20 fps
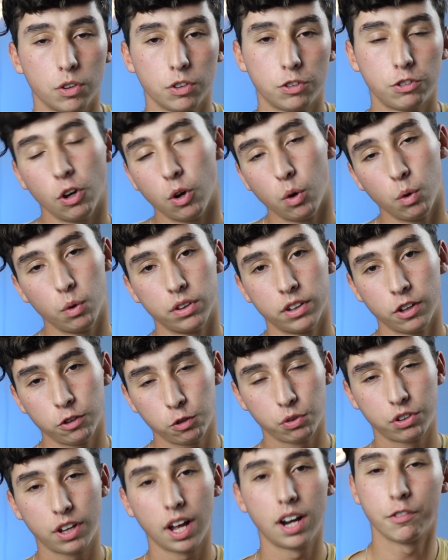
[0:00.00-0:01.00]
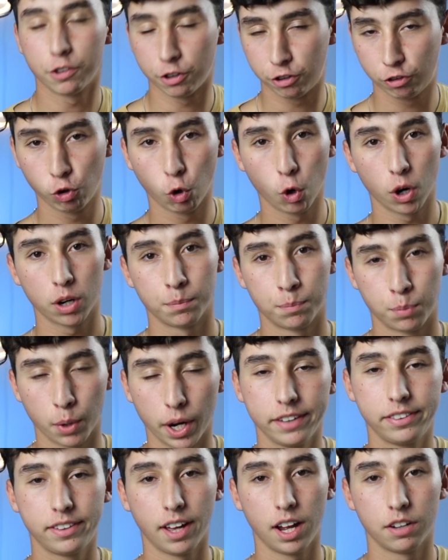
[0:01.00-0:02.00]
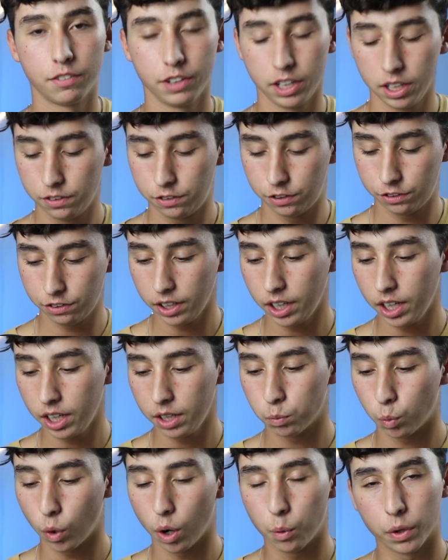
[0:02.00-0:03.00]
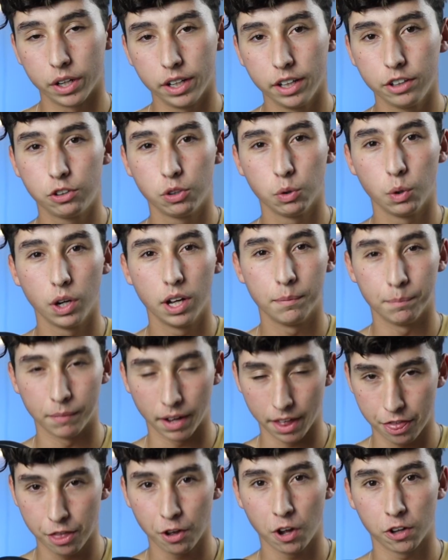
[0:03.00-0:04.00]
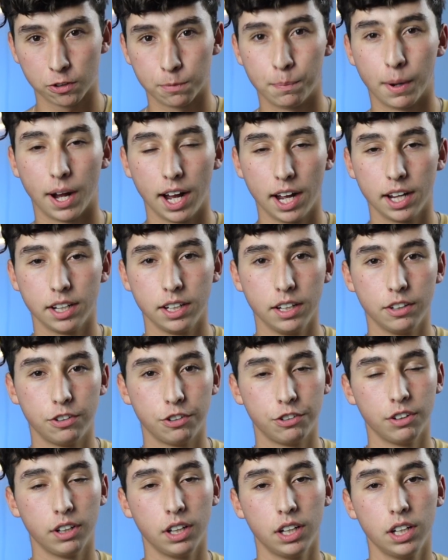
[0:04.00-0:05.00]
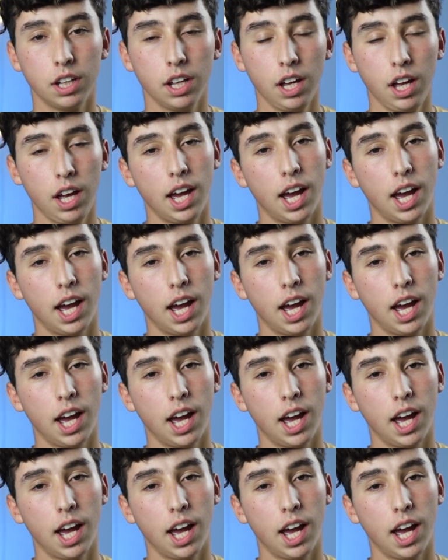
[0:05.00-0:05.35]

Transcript: So this was kind of a short breakdown of each scene, what went into it, my thoughts behind each scene,